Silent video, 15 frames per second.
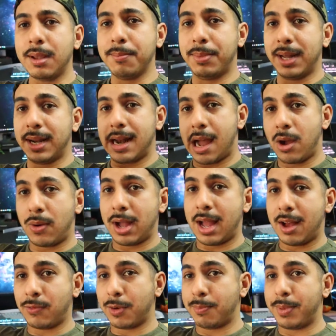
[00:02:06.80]
But now I
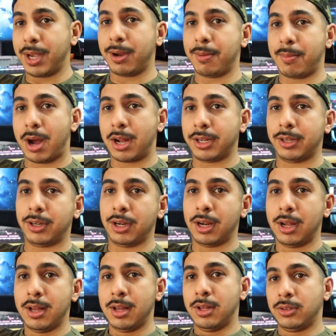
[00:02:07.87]
have a bigger monitor,
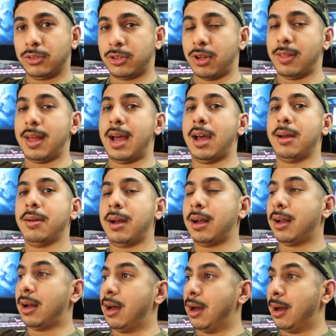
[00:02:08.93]
so that
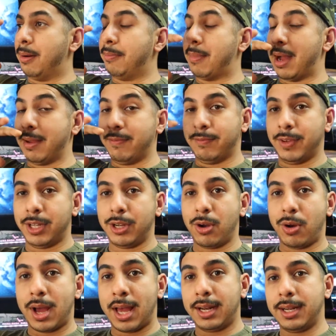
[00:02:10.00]
my
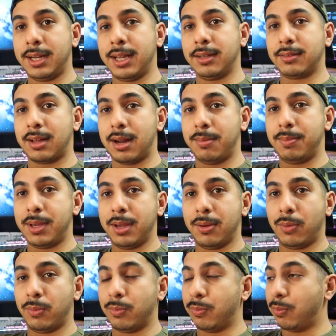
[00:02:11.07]
video editing is going to be
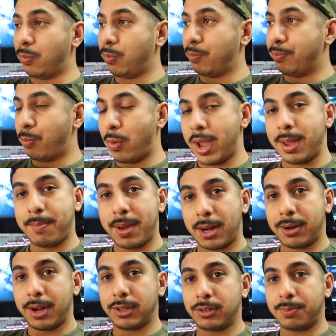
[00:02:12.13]
a way
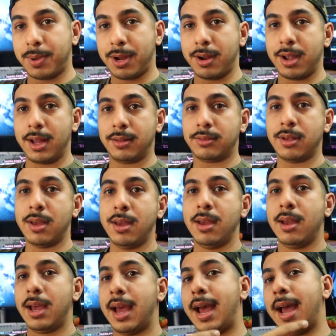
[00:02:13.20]
better experience,
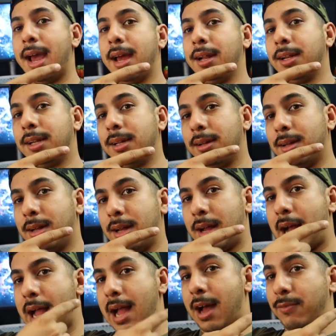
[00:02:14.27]
and
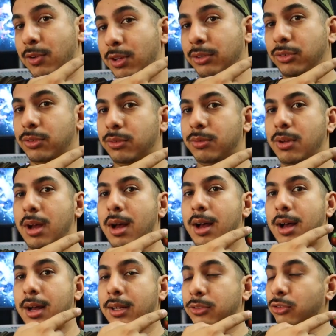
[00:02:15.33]
I have
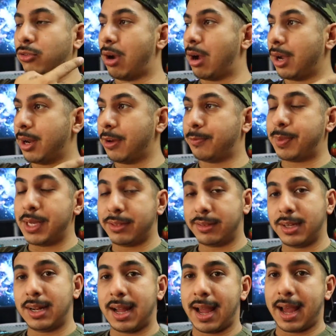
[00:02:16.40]
a strong enough
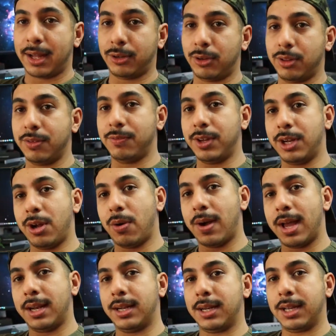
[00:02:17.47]
PC to handle the video
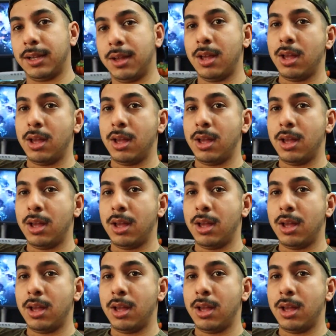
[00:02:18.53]
editing